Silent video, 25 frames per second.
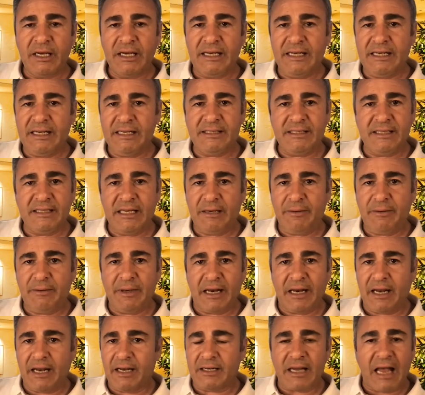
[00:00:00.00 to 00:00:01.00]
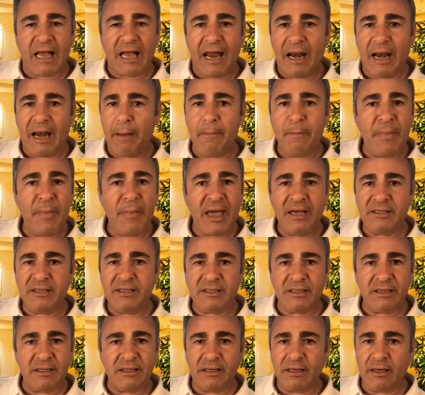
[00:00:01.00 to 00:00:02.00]
is giving an
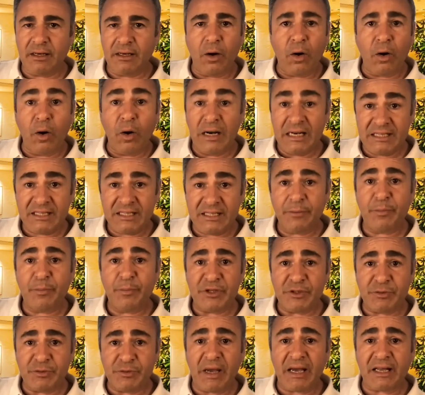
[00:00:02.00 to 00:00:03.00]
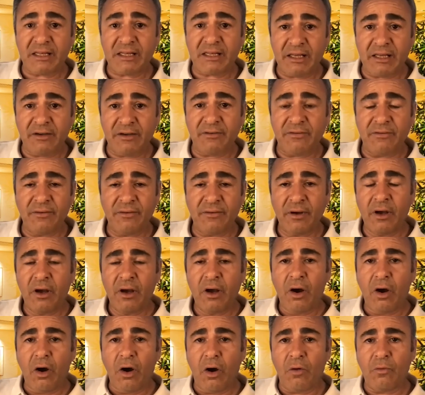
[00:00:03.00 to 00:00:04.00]
amazing holistic perspective
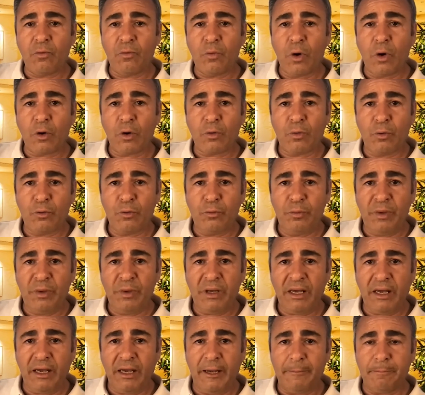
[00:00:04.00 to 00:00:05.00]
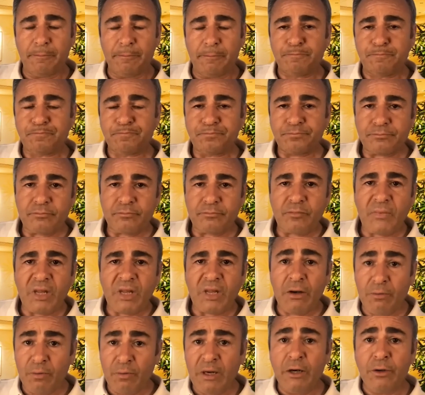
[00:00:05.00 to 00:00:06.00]
of what could be
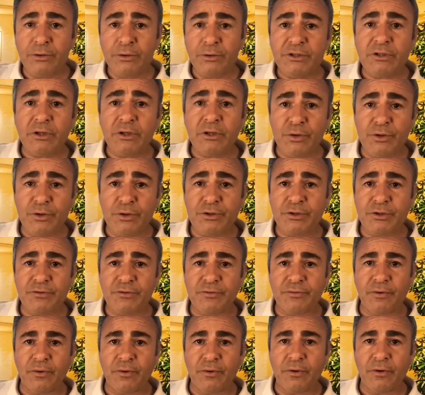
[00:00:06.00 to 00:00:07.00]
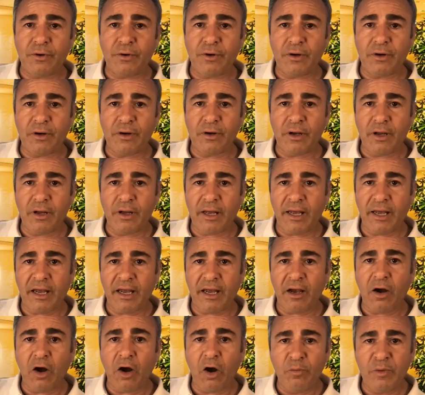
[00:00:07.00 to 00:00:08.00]
really good solutions for
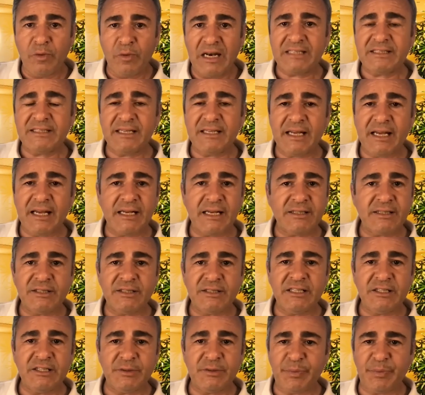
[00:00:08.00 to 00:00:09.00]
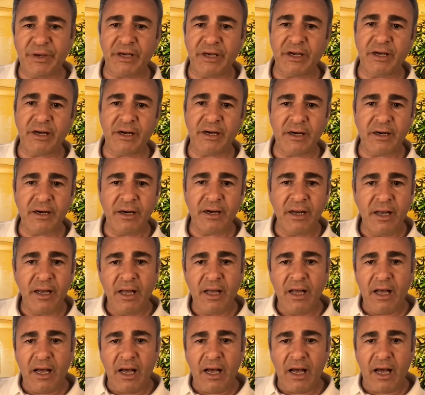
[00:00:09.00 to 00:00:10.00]
hopelessness, despair,
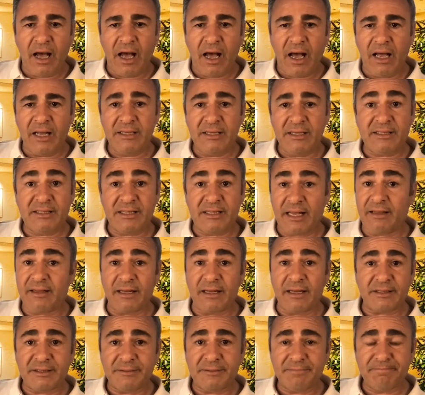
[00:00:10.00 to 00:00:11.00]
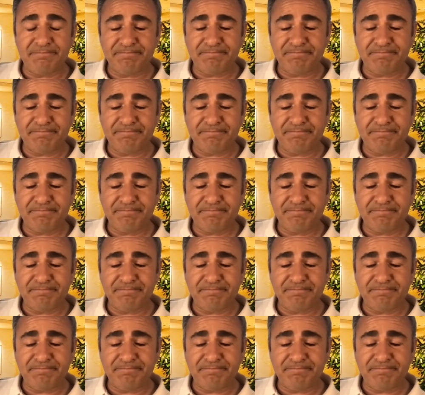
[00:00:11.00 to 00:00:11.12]
and sadness.